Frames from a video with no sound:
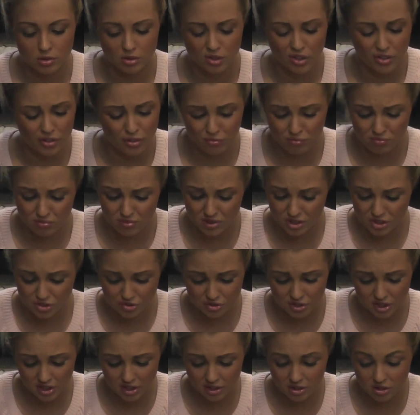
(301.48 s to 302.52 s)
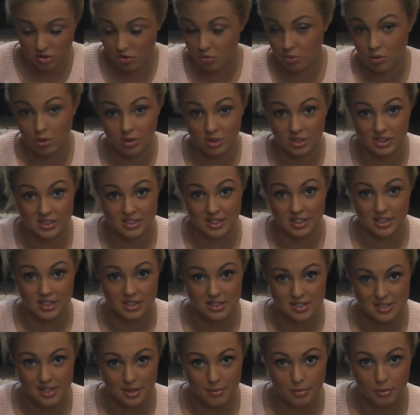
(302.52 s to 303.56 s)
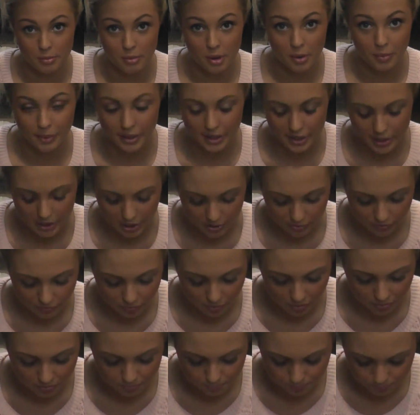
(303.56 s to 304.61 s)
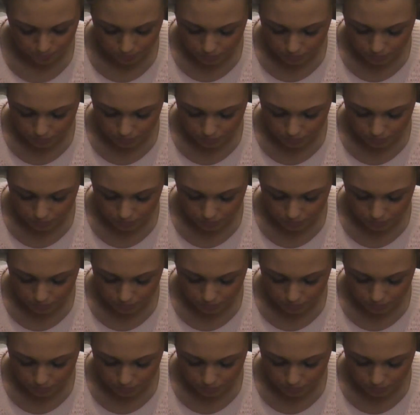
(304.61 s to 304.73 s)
and literally they're all exactly the same no matter where you get it from.